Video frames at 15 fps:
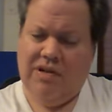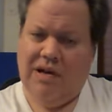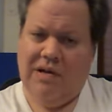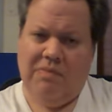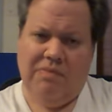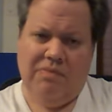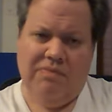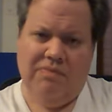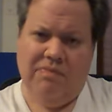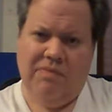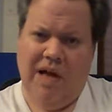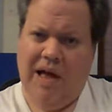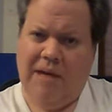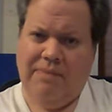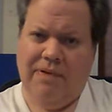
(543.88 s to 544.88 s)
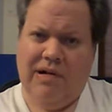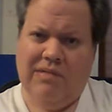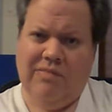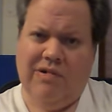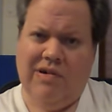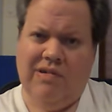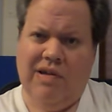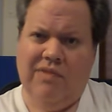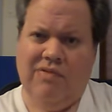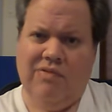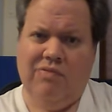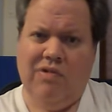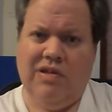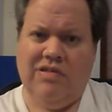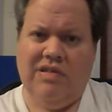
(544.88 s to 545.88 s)
not, I probably won't ever
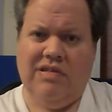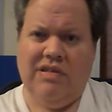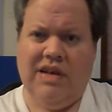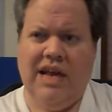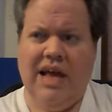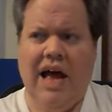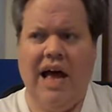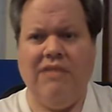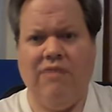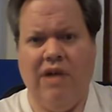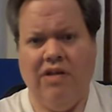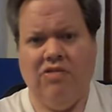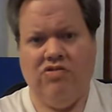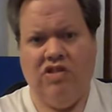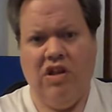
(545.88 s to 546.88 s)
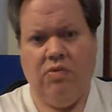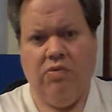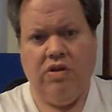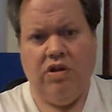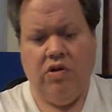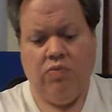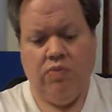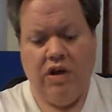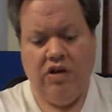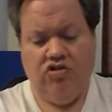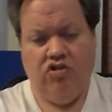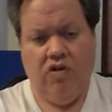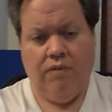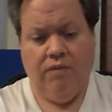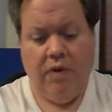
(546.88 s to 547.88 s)
watch this again. I'd rather stick with the
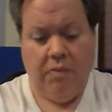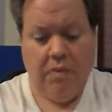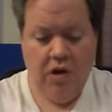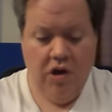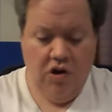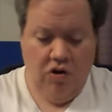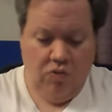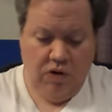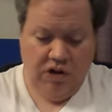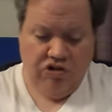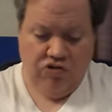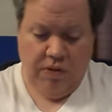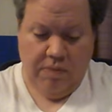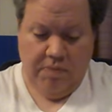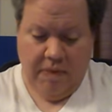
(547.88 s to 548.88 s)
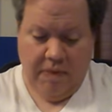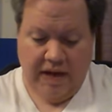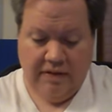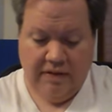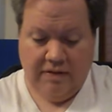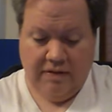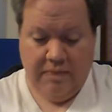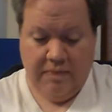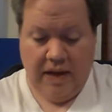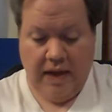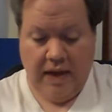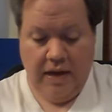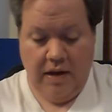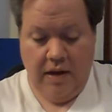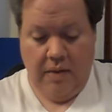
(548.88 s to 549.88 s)
original film, which reminds
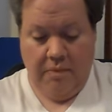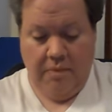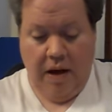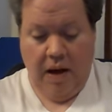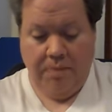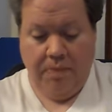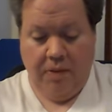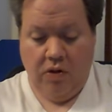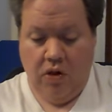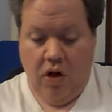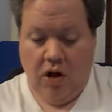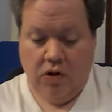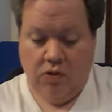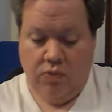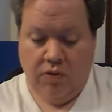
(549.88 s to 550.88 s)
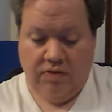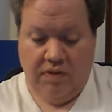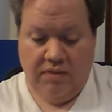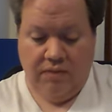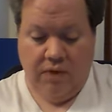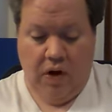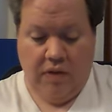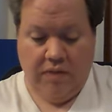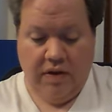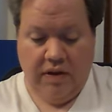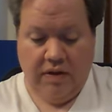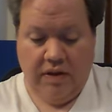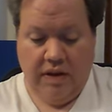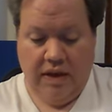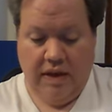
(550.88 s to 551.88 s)
me, Bob Clark was involved
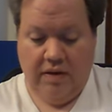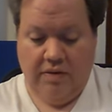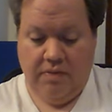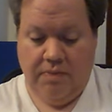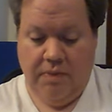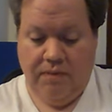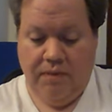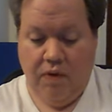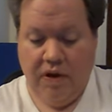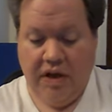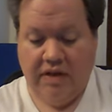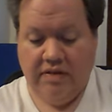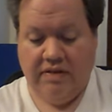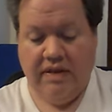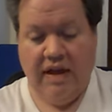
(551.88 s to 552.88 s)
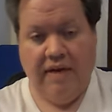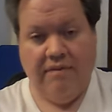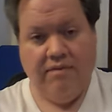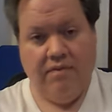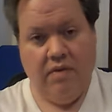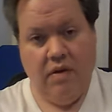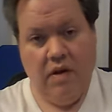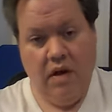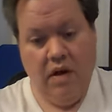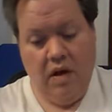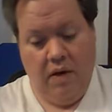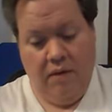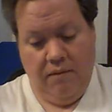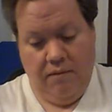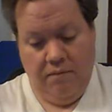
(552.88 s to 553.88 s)
in this before his death,
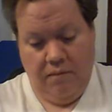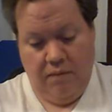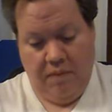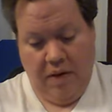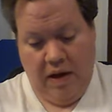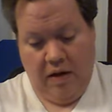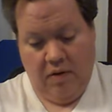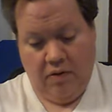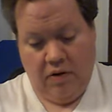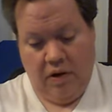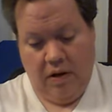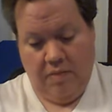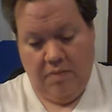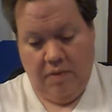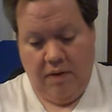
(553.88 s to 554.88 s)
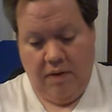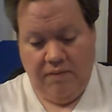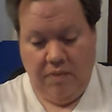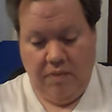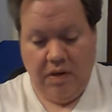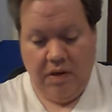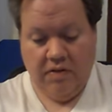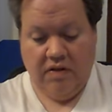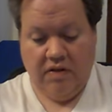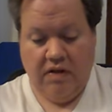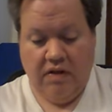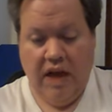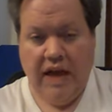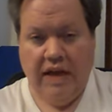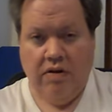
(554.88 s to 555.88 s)
about um, a few months
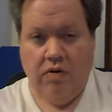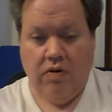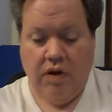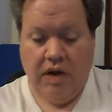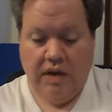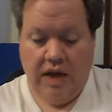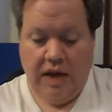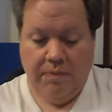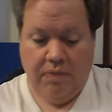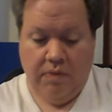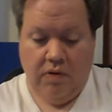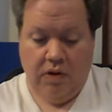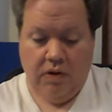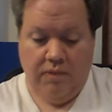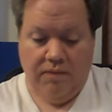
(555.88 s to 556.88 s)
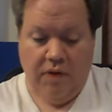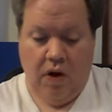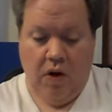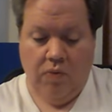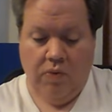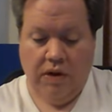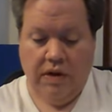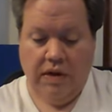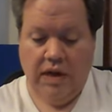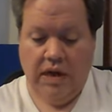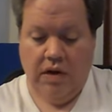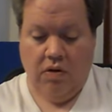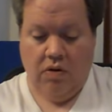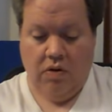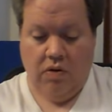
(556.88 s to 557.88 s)
later, in April of the following
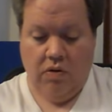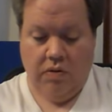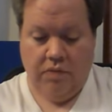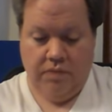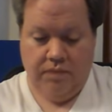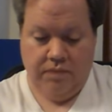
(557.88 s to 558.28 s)
year.